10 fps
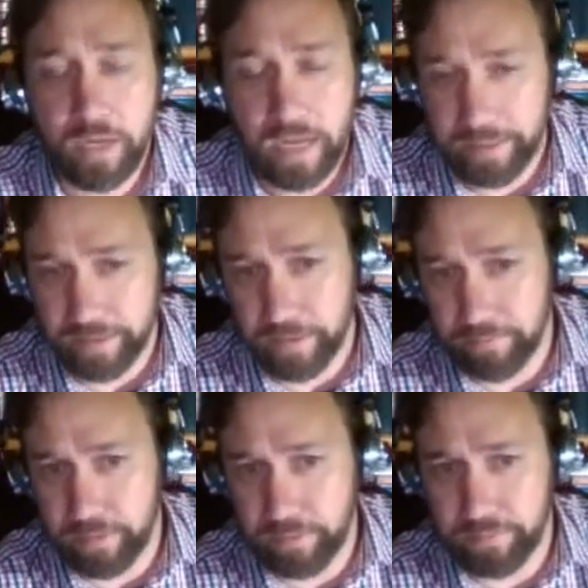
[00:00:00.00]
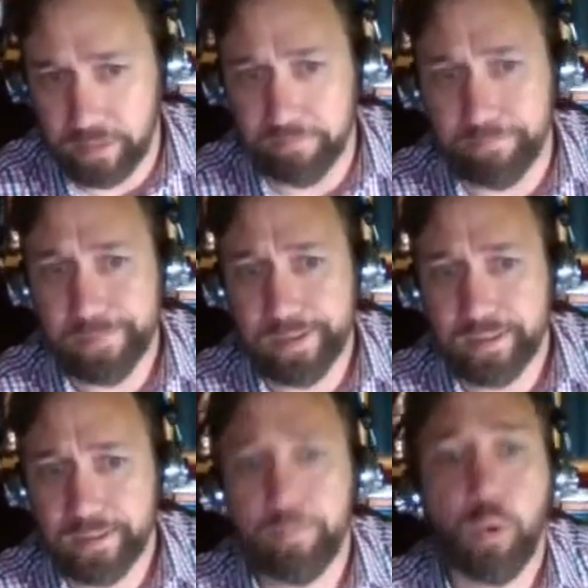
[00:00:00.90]

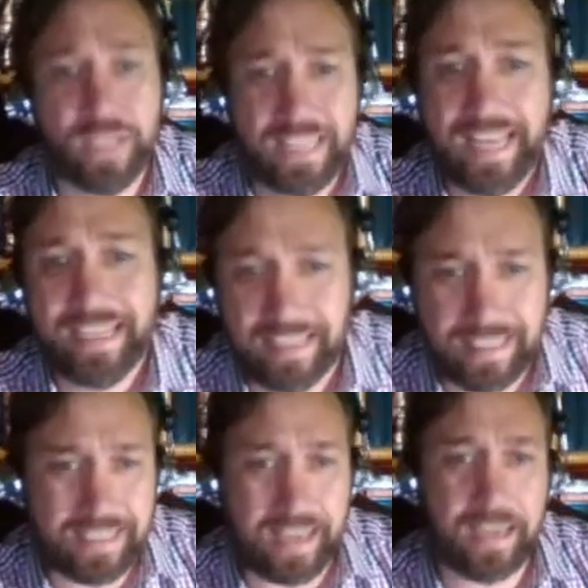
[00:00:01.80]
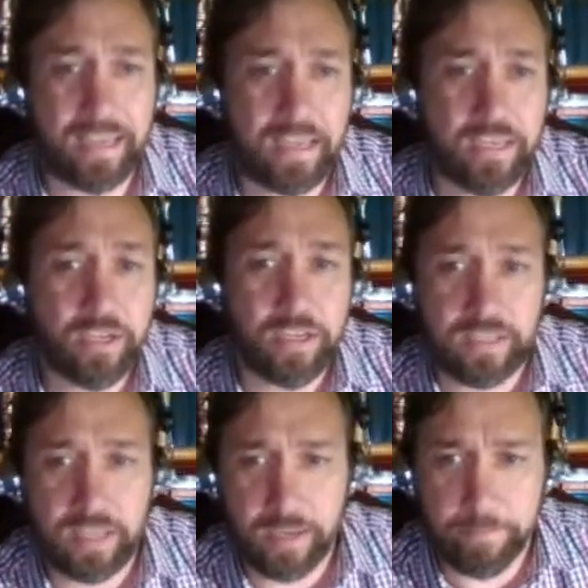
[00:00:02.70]
the pointy end of the stick, you could
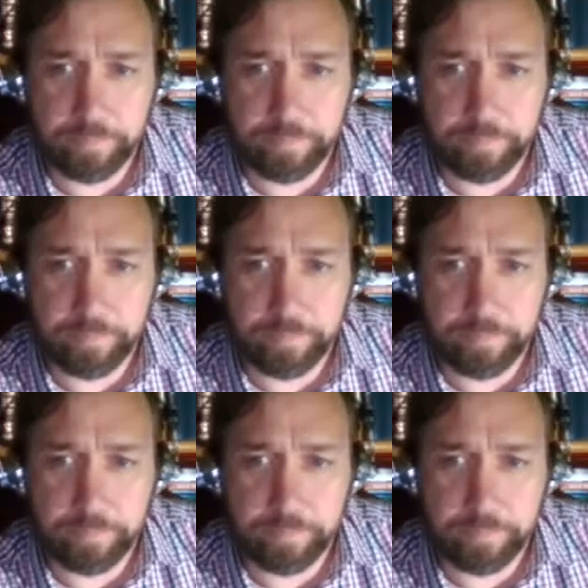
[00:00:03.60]
say.